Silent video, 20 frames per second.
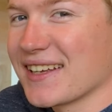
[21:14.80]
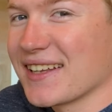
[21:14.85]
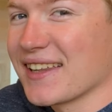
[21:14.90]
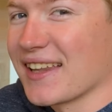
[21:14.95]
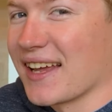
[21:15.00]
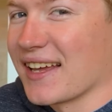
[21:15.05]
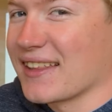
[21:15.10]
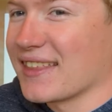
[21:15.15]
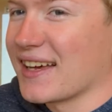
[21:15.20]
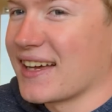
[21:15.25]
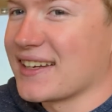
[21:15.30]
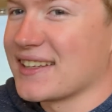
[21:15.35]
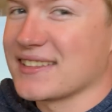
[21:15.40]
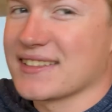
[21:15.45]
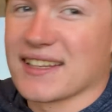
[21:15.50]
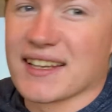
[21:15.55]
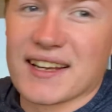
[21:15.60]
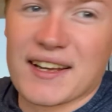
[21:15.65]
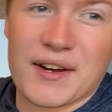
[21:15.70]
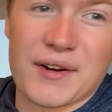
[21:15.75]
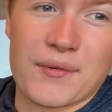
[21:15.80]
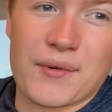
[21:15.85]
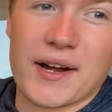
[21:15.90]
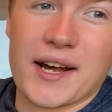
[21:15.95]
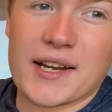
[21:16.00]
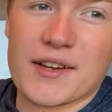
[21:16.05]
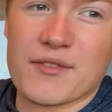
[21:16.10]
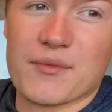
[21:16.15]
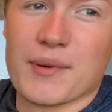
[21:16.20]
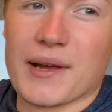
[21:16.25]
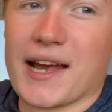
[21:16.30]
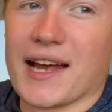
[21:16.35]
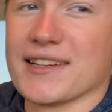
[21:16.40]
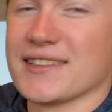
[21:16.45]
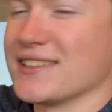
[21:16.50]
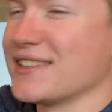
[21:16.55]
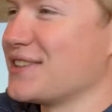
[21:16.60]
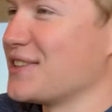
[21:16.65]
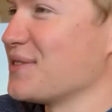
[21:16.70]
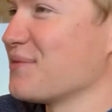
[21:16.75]
Like that is like a rite of
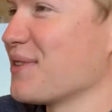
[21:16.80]
passage in